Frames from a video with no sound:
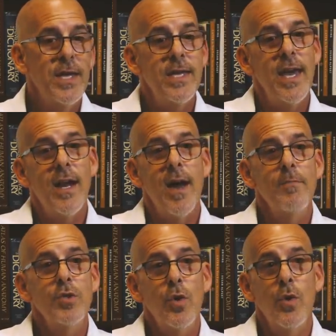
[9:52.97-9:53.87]
Yet
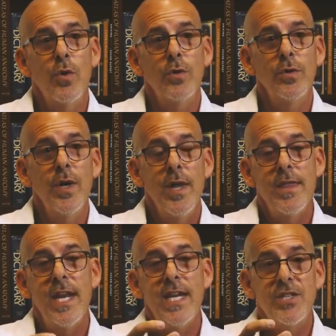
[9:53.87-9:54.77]
I'm told
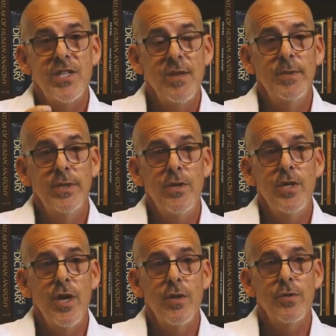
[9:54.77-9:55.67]
that a similar
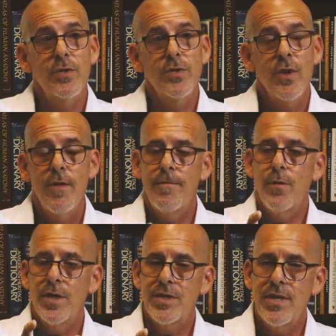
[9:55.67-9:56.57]
dose
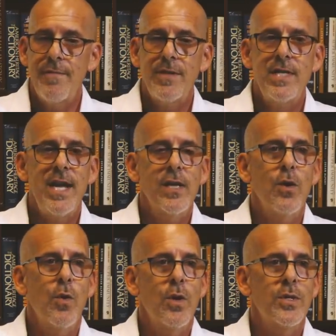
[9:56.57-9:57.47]
for a seven day
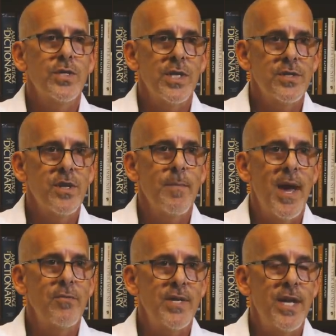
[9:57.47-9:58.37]
course is
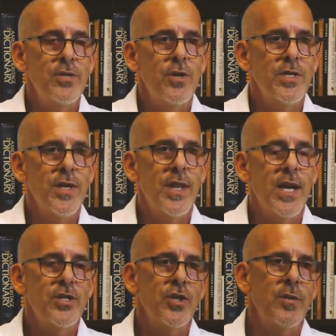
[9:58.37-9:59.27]
somehow dangerous and that
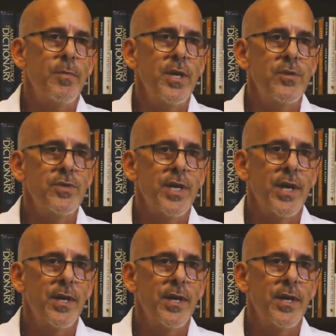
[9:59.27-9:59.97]
I shouldn't be using